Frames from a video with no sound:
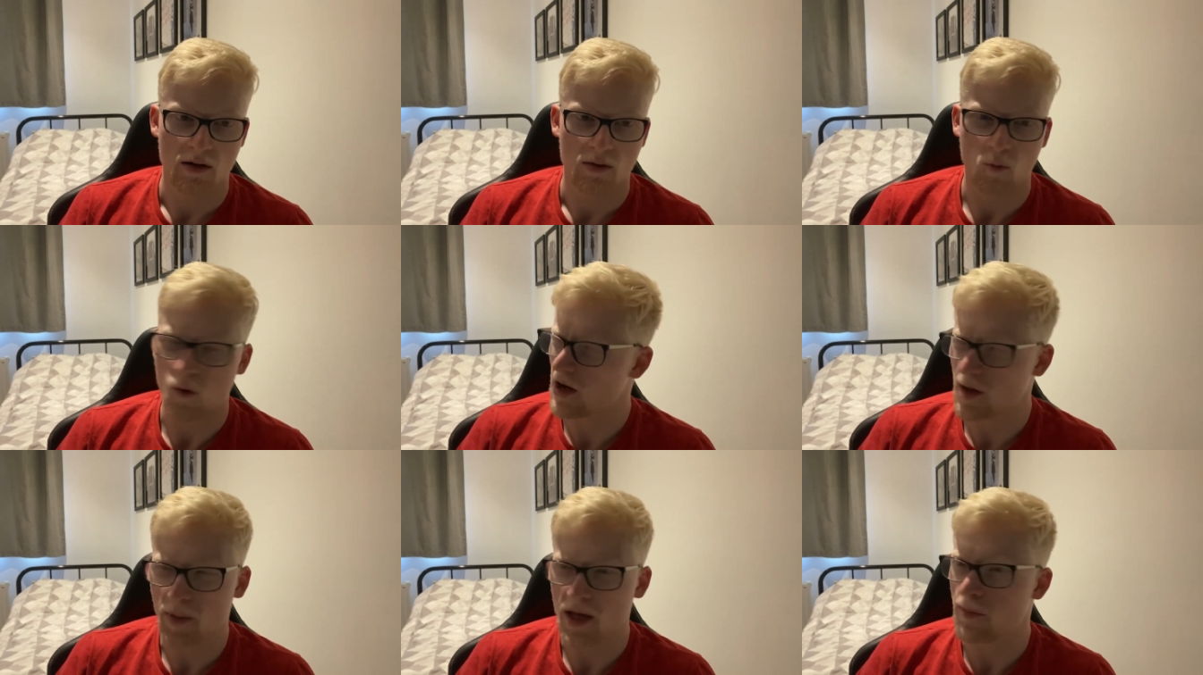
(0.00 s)

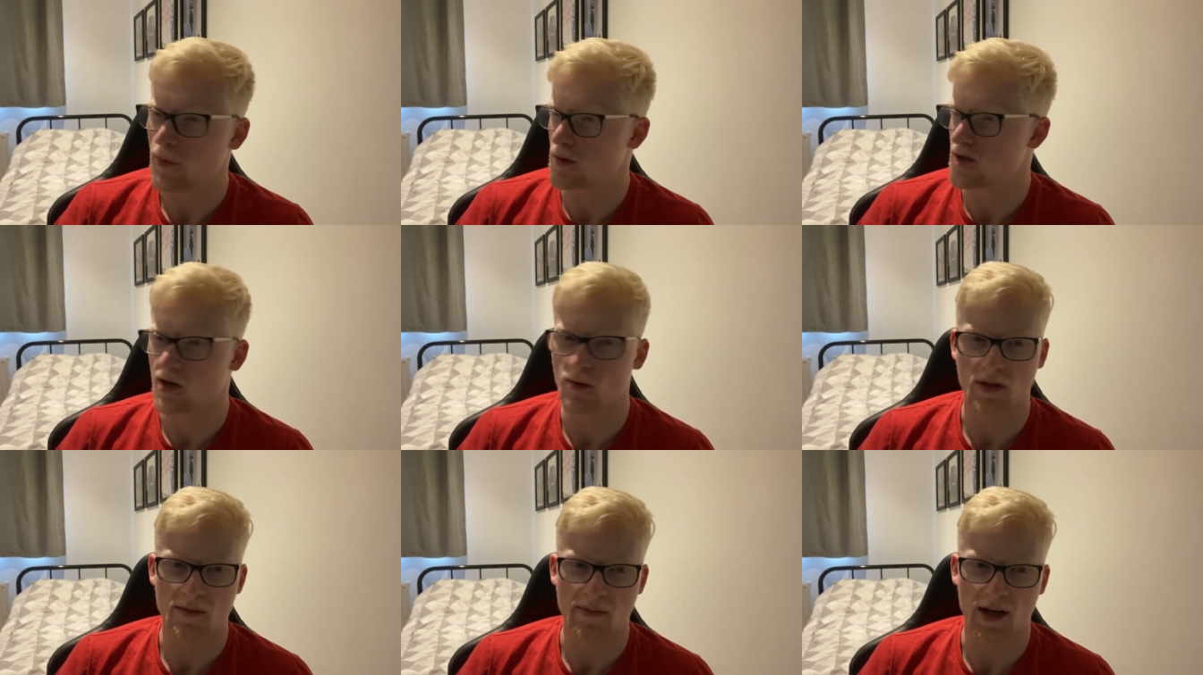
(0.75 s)
Why are people
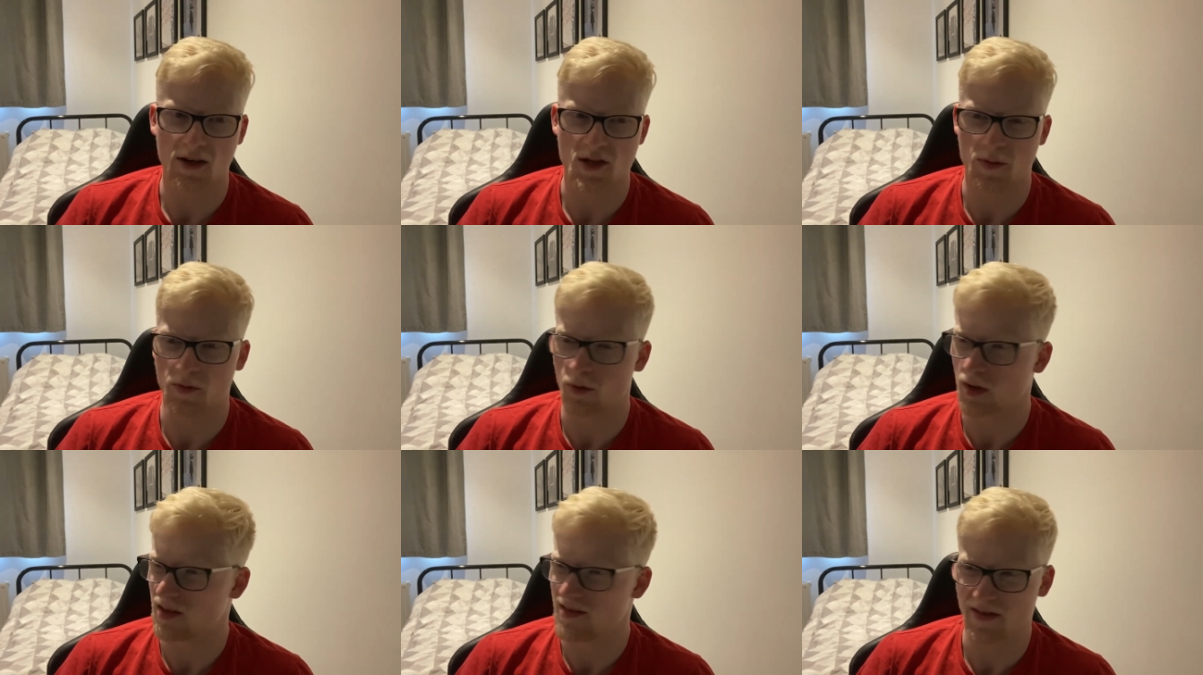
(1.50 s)
scolding managers
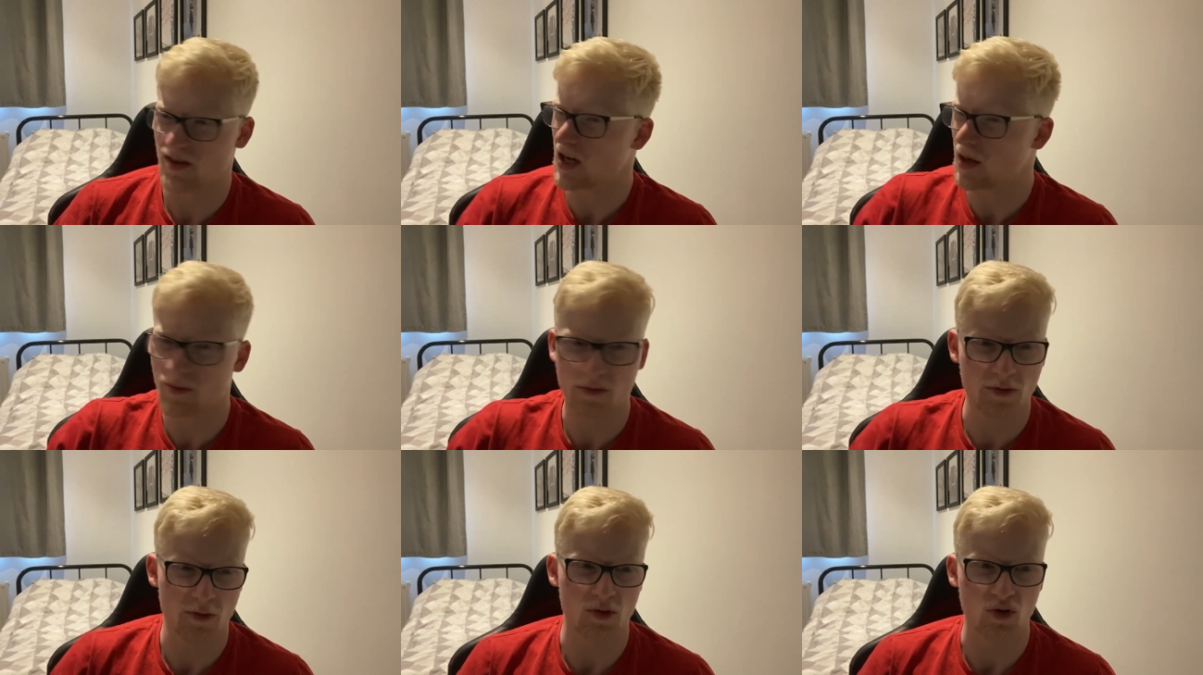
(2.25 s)
before they've even come
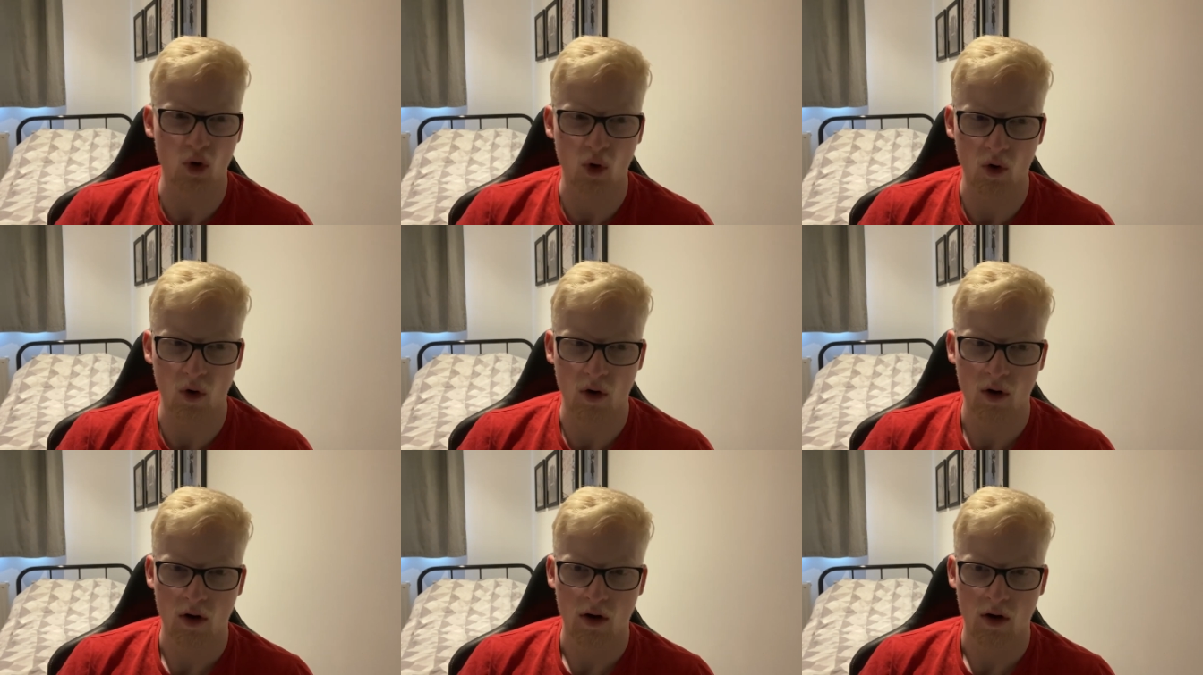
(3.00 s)
through the door?